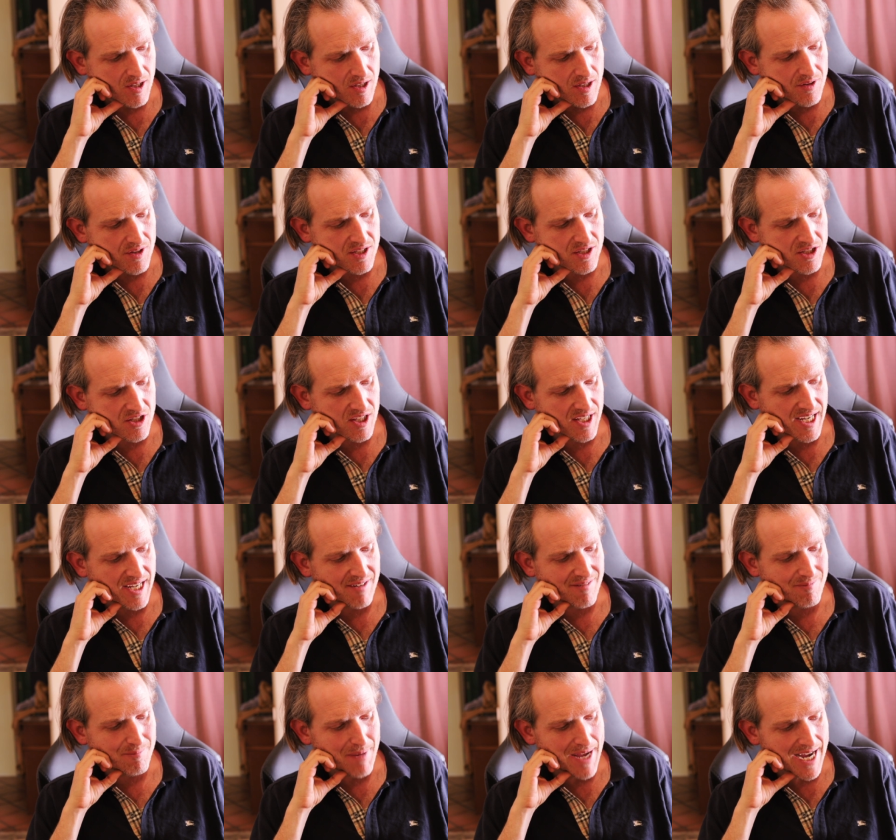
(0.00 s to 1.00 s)
This is the gate
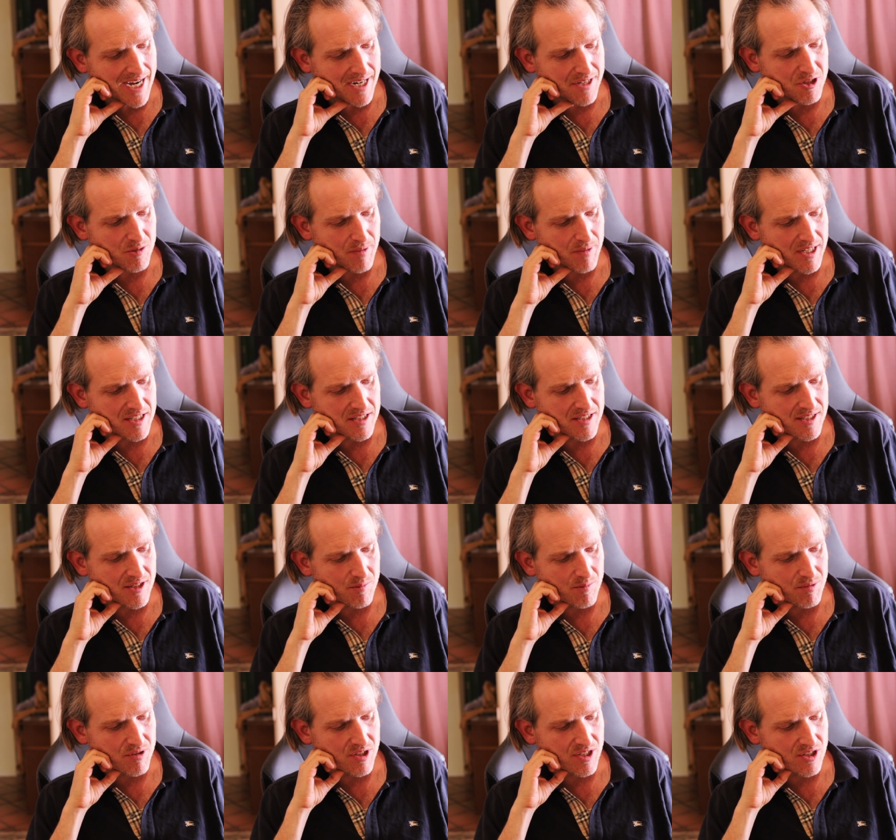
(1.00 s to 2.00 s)
of maximizing the
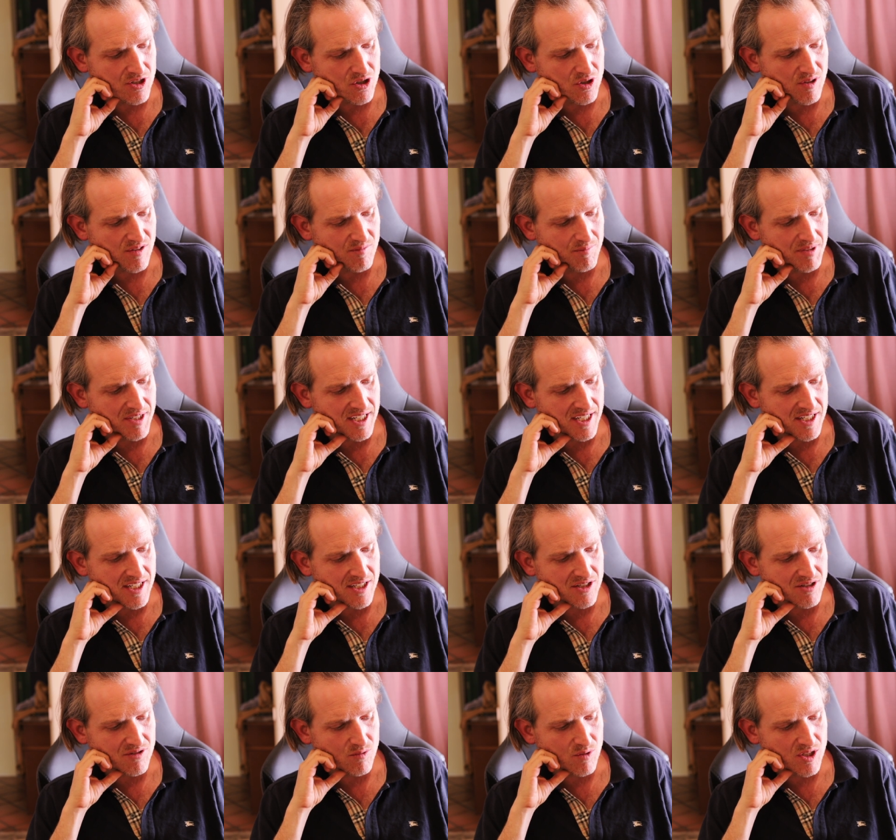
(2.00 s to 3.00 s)
potential of
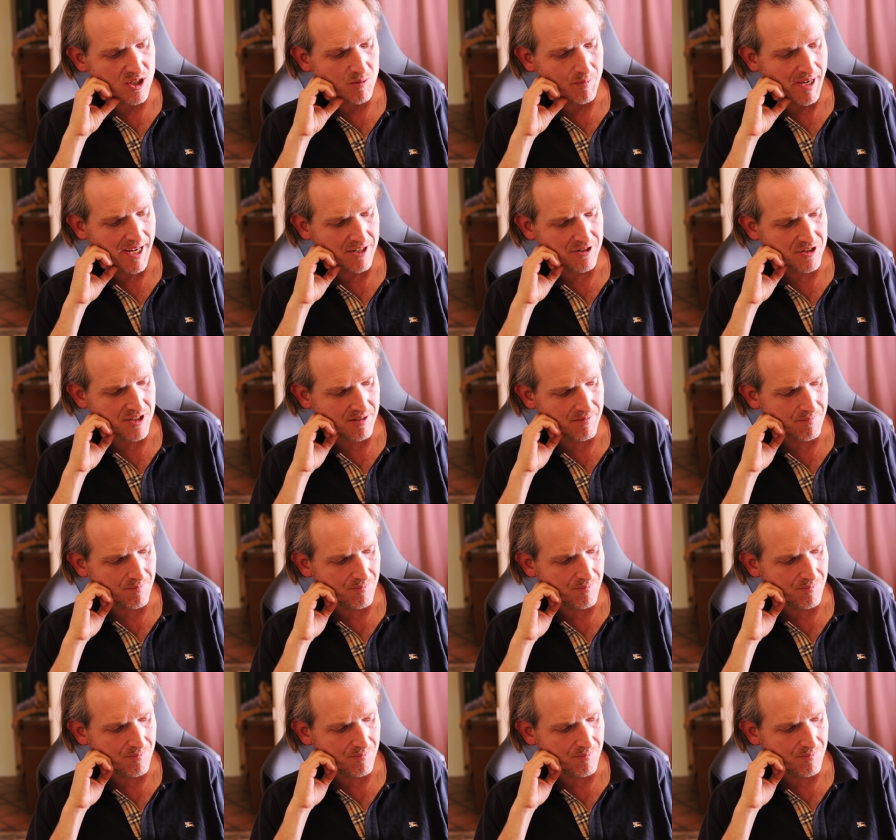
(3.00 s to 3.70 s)
beginnings through expansion.